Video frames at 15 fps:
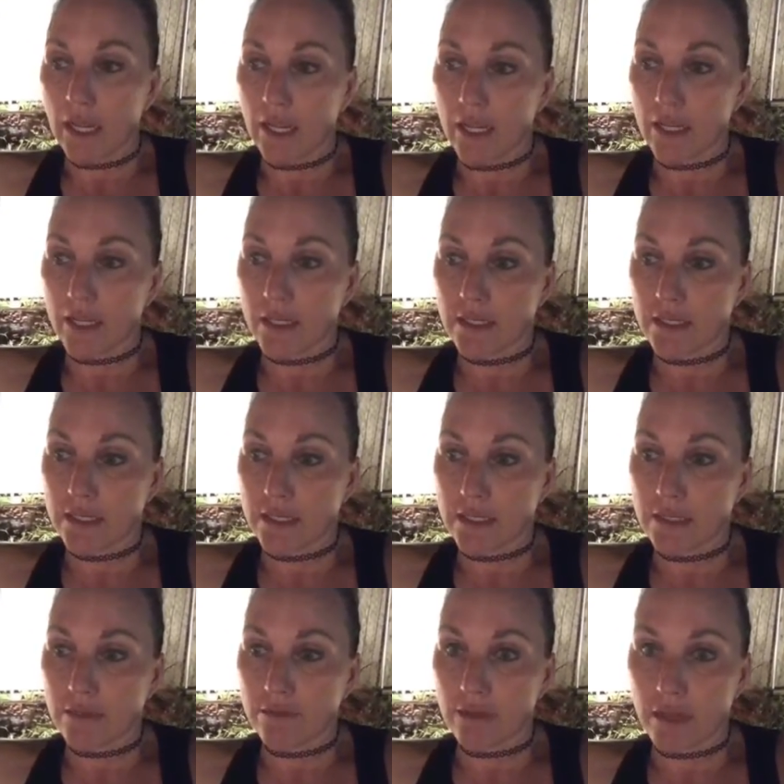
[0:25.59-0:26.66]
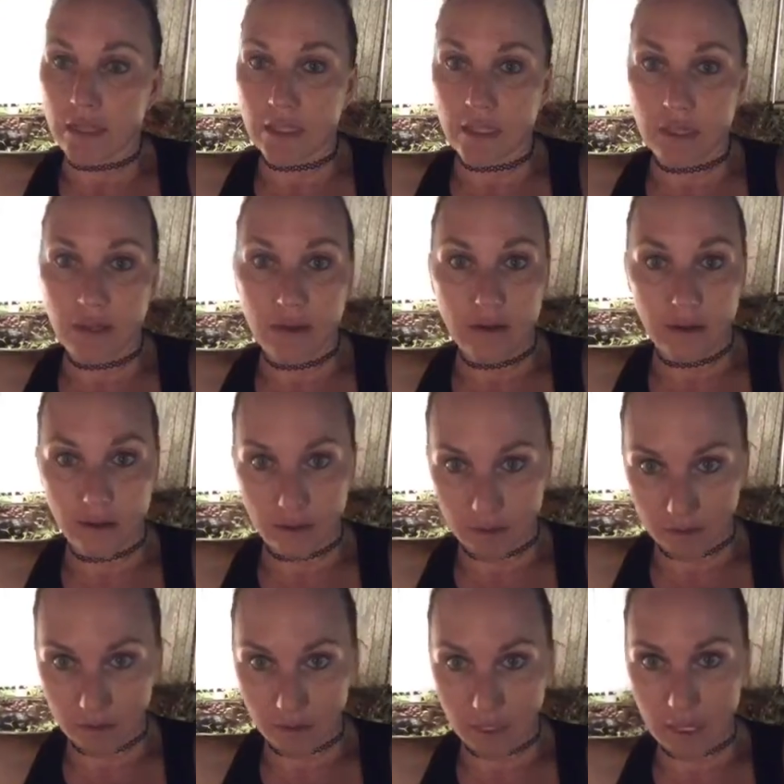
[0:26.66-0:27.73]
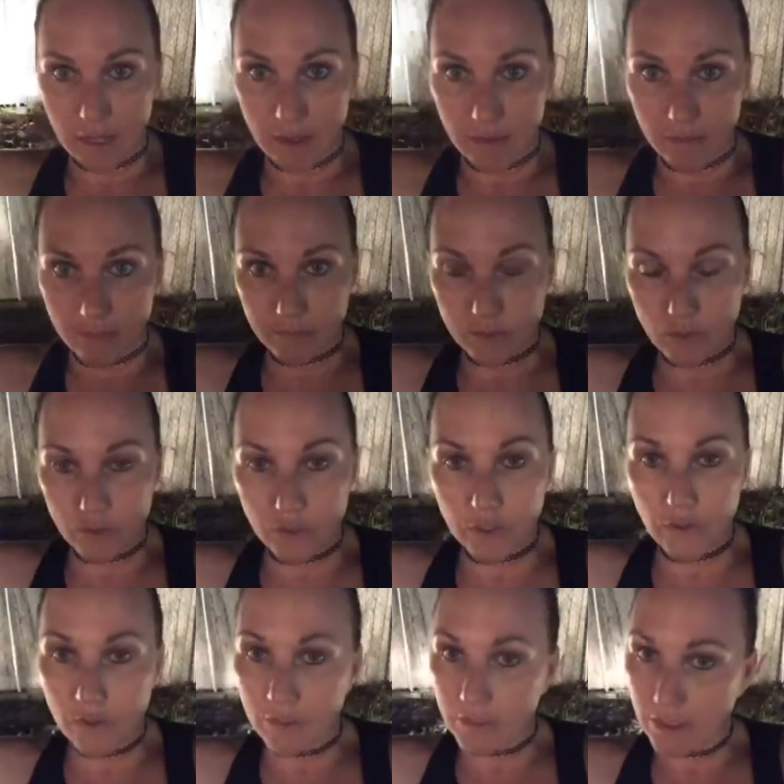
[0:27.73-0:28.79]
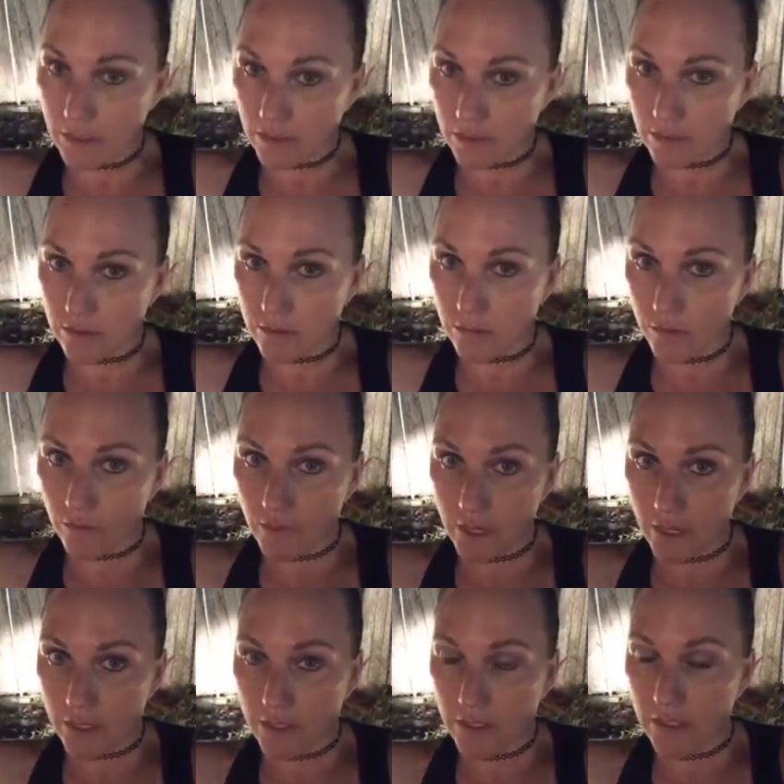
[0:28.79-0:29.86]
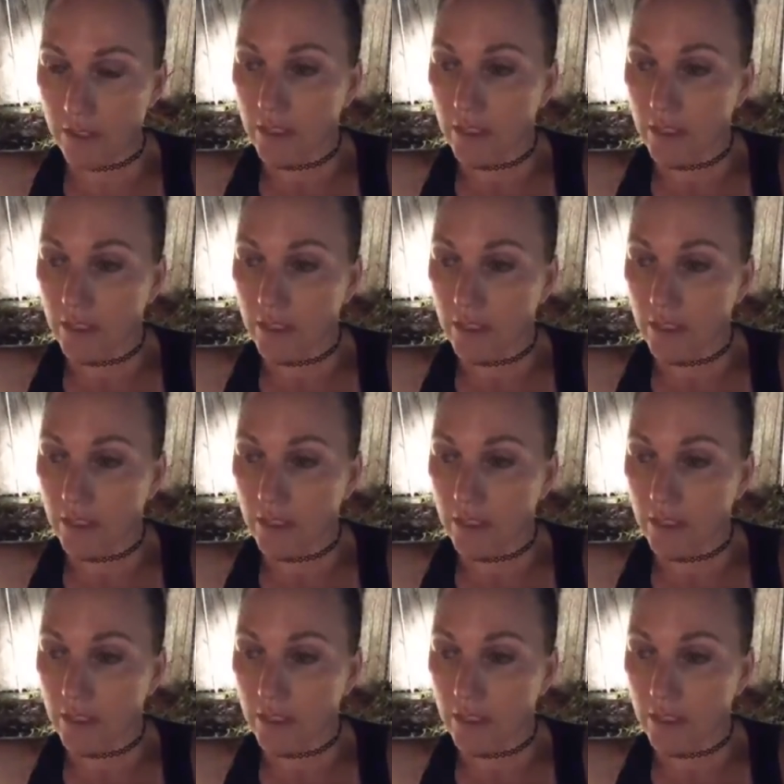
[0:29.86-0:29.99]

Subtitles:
and finally came to an agreement to move ahead.